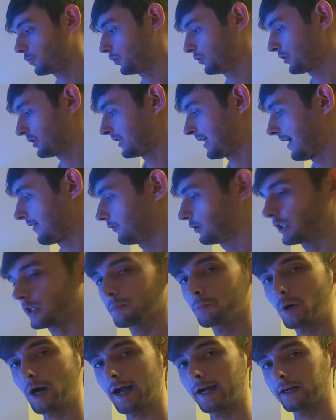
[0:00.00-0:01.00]
we'll just have a little
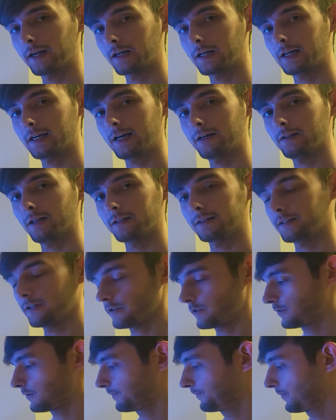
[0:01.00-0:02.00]
bracket cut out like
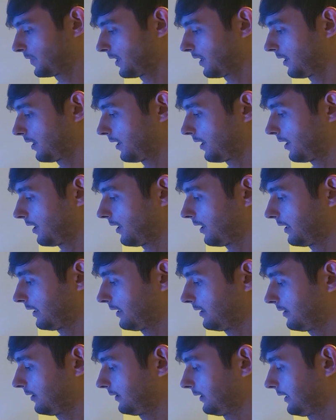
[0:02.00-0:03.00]
this
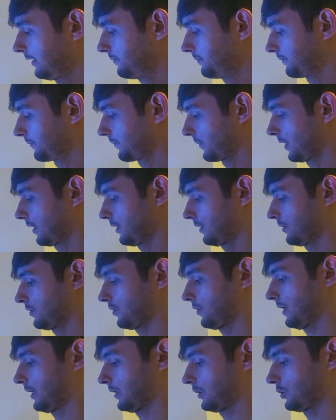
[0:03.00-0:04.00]
in the lid,
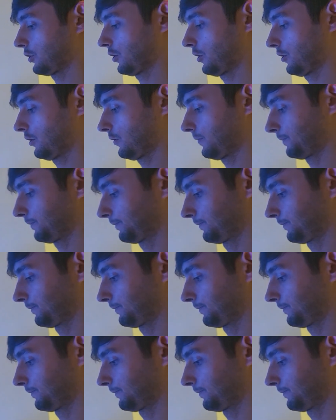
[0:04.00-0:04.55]
so I can show you.